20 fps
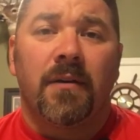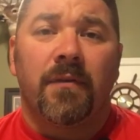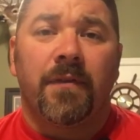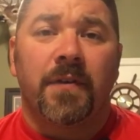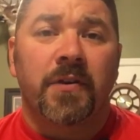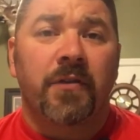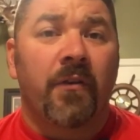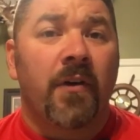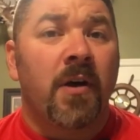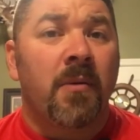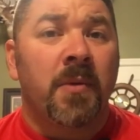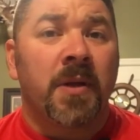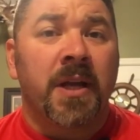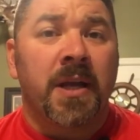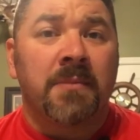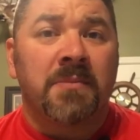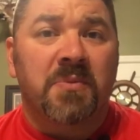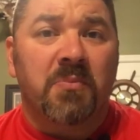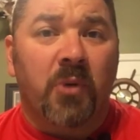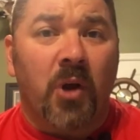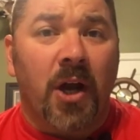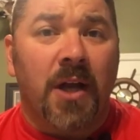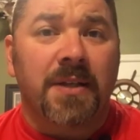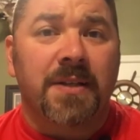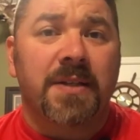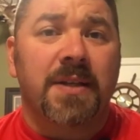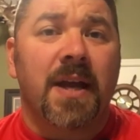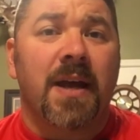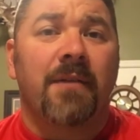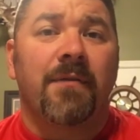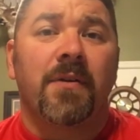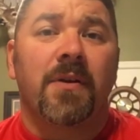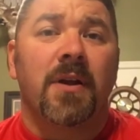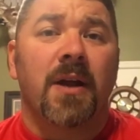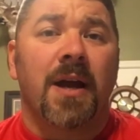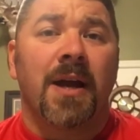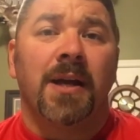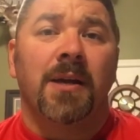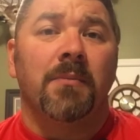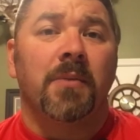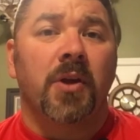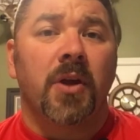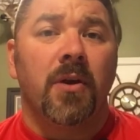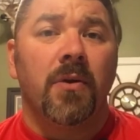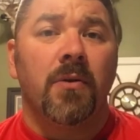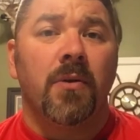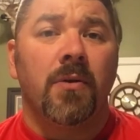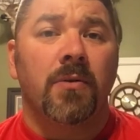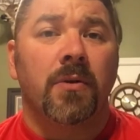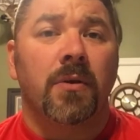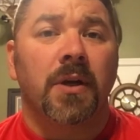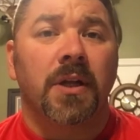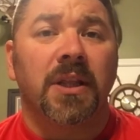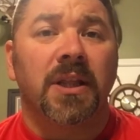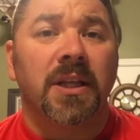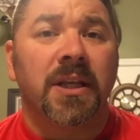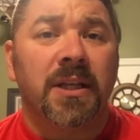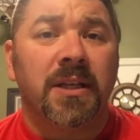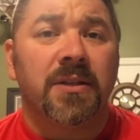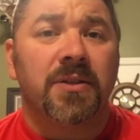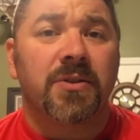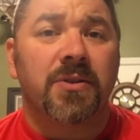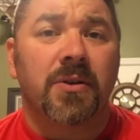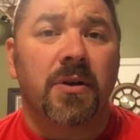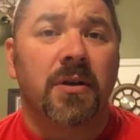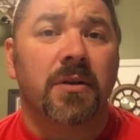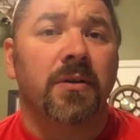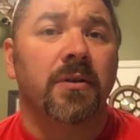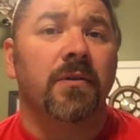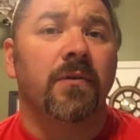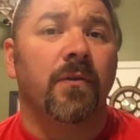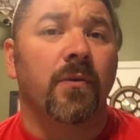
First of all, my name's Brian Stafford. I am co-owner and lead instructor